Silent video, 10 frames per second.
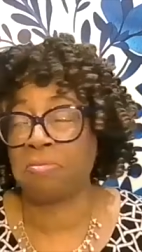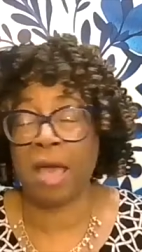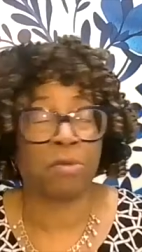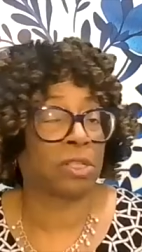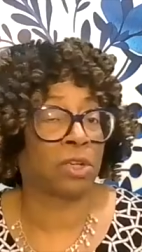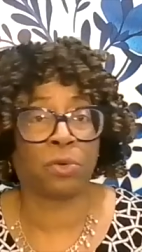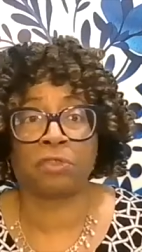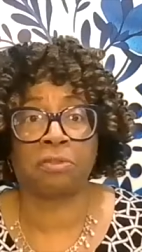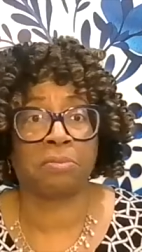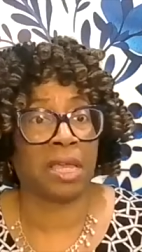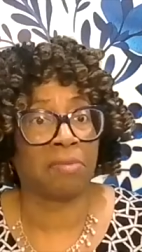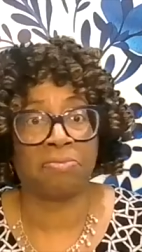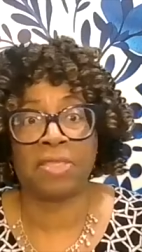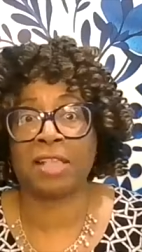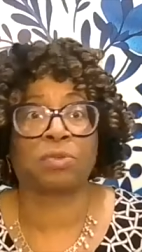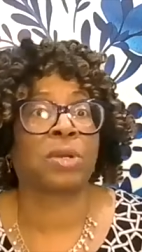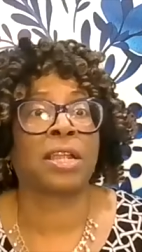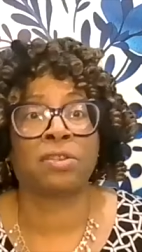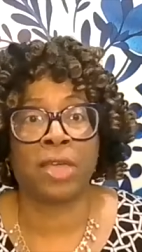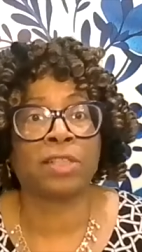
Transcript: that was a career for me. That's what I knew.